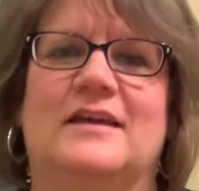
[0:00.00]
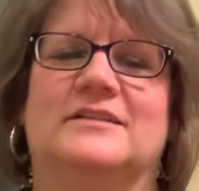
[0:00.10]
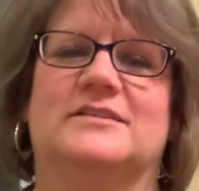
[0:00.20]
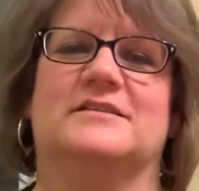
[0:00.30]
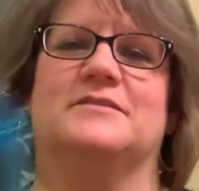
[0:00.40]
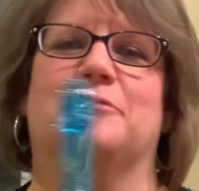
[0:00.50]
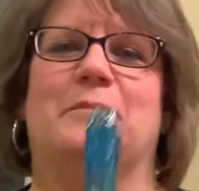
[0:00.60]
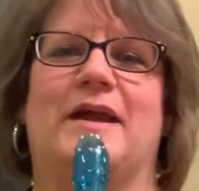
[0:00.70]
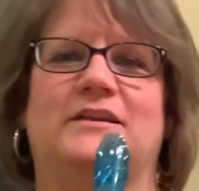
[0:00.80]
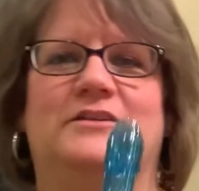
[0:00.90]
just to
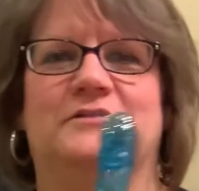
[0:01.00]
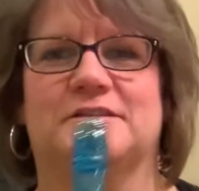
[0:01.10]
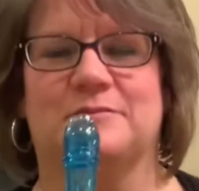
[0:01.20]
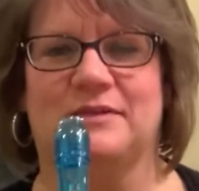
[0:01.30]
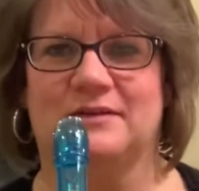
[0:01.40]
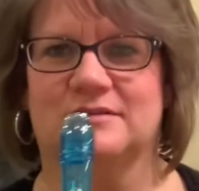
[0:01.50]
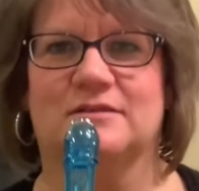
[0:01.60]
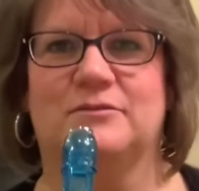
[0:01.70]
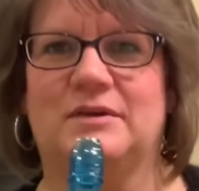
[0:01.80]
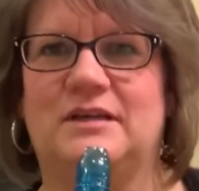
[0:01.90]
remind you of some things
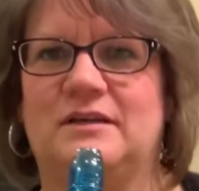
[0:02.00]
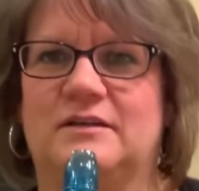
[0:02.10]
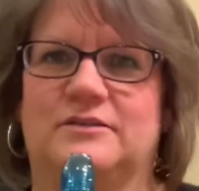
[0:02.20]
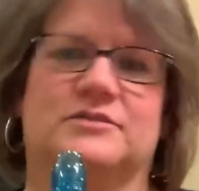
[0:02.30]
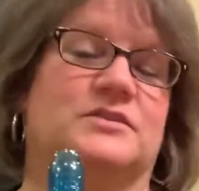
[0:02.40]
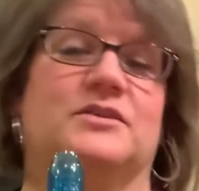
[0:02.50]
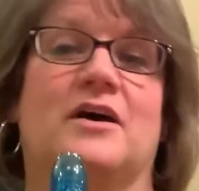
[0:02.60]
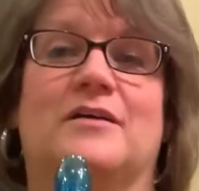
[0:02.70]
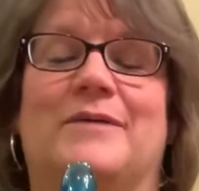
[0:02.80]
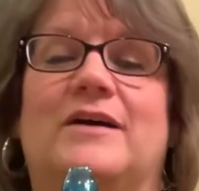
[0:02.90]
that we used to
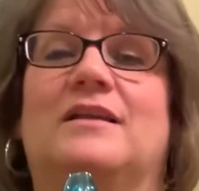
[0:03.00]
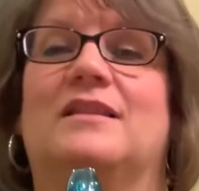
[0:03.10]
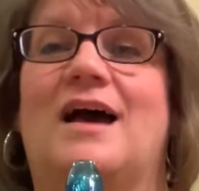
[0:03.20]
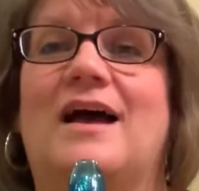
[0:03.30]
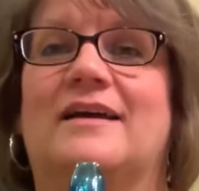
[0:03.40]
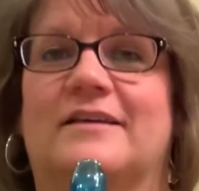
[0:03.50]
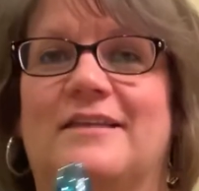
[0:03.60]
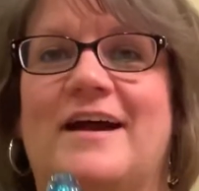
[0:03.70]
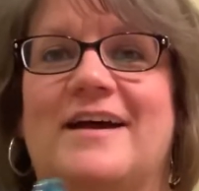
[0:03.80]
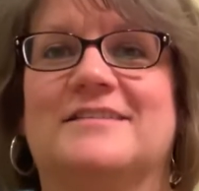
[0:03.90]
talk about a lot in
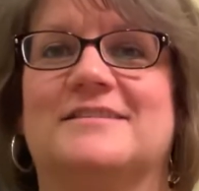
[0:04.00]
class.